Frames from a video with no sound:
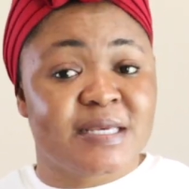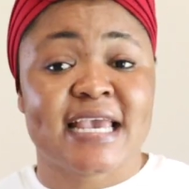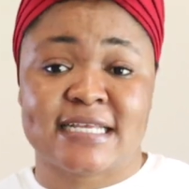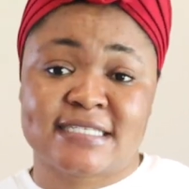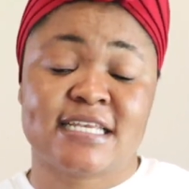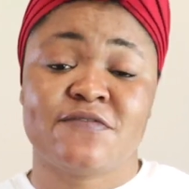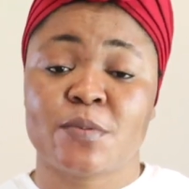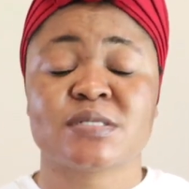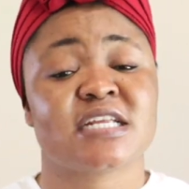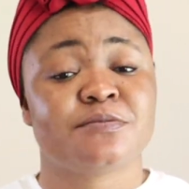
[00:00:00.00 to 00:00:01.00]
yes if
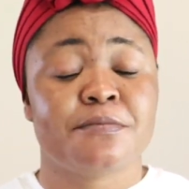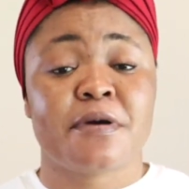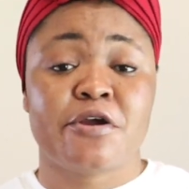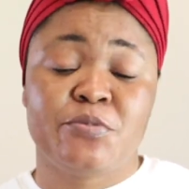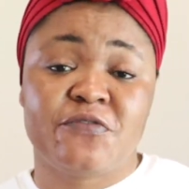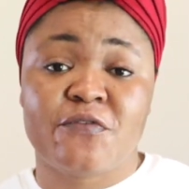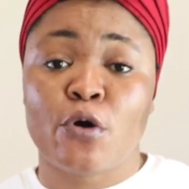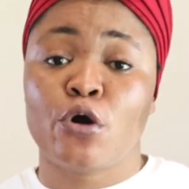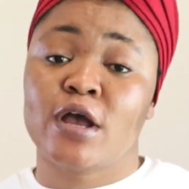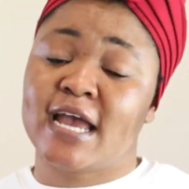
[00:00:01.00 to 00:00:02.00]
the person has been married
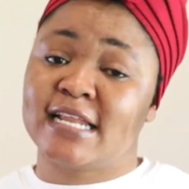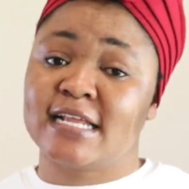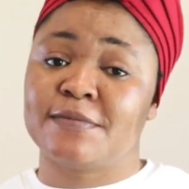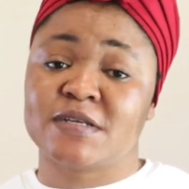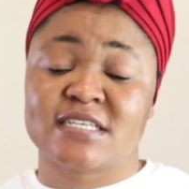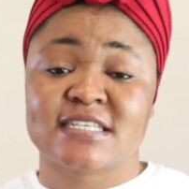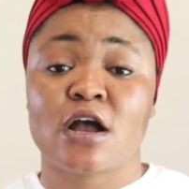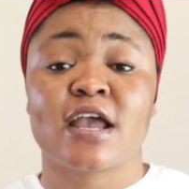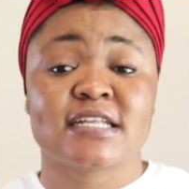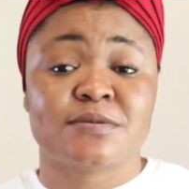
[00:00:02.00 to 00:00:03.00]
before and then the person is
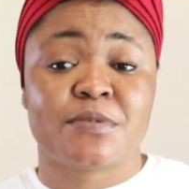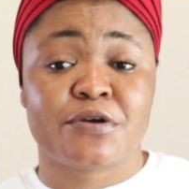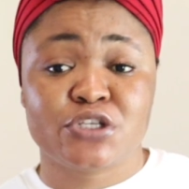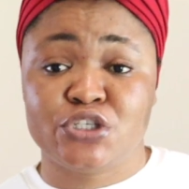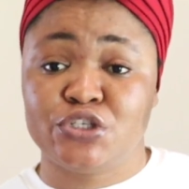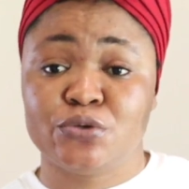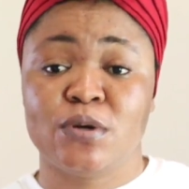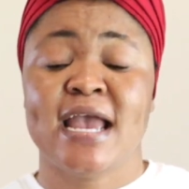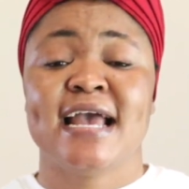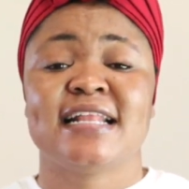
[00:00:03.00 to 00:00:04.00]
now getting married to you